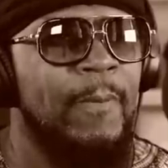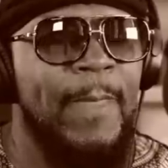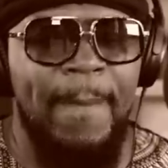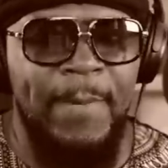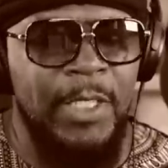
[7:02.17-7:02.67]

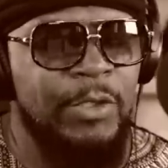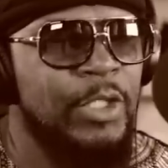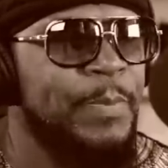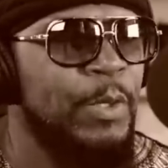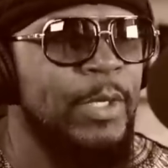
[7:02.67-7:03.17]
That means you
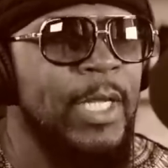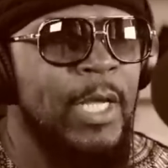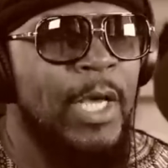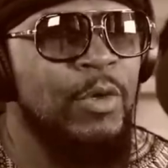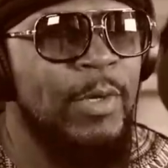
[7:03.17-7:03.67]
spilled it
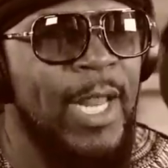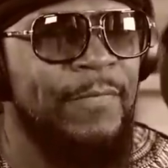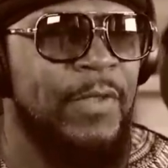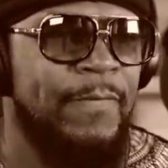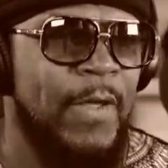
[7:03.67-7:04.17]
and you
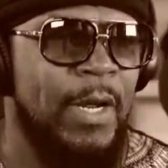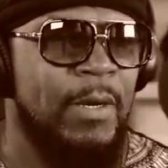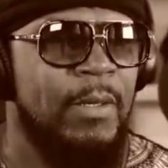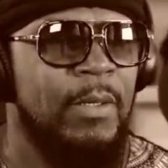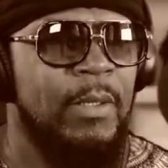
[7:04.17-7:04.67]
left it there.
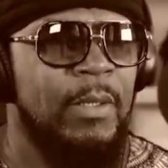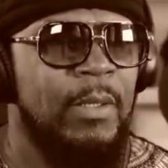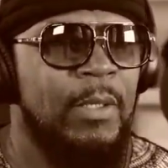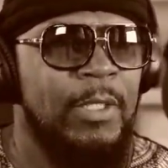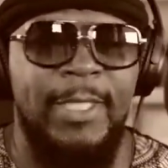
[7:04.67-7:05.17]

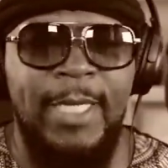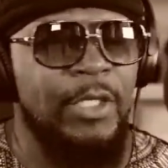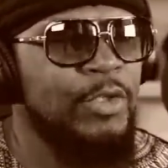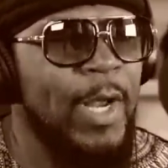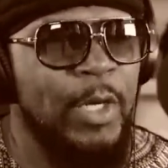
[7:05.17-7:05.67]
You
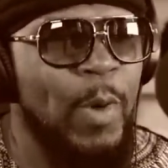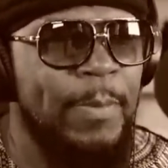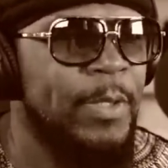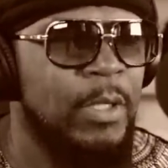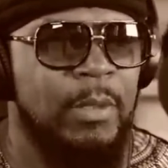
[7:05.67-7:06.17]
didn't try to
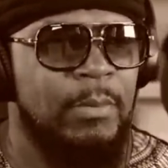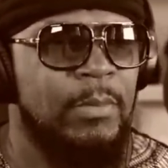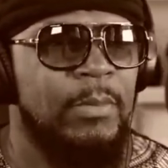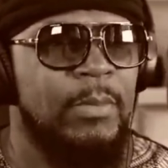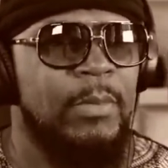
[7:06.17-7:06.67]
wipe it up.
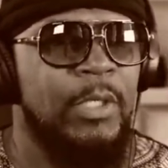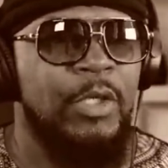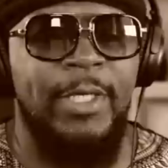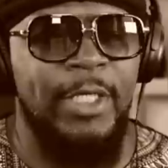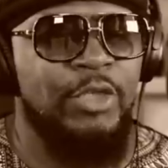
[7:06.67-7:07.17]

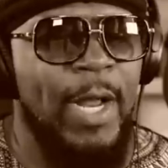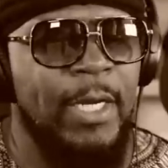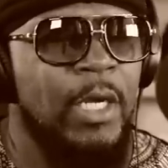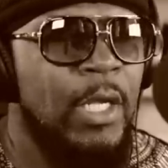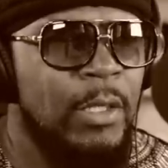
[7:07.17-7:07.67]
You didn't try
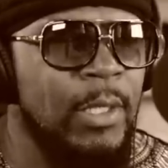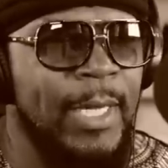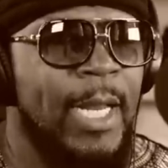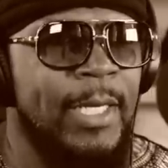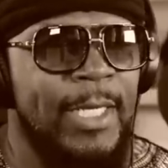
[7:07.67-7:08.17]
to look
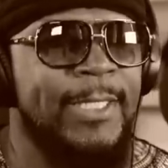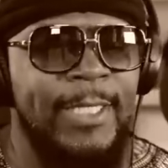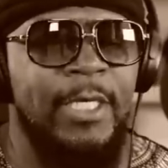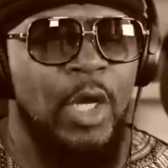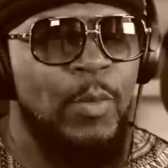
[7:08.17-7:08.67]
at it and
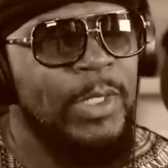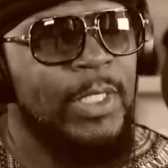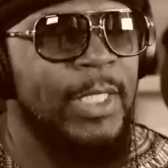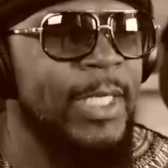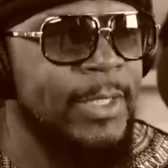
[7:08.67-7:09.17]
see what's
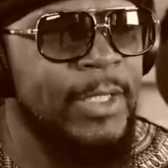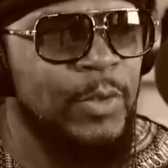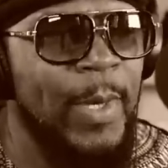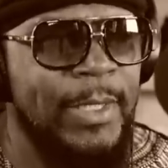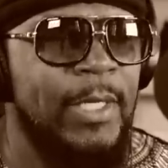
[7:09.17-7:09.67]
the easiest
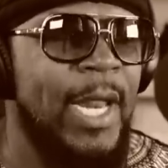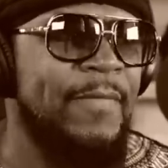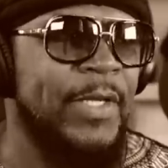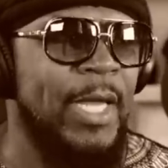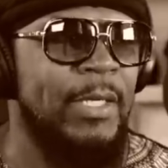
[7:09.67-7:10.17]
way to
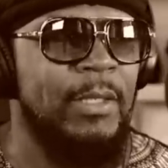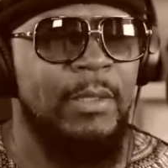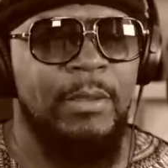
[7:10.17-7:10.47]
navigate it.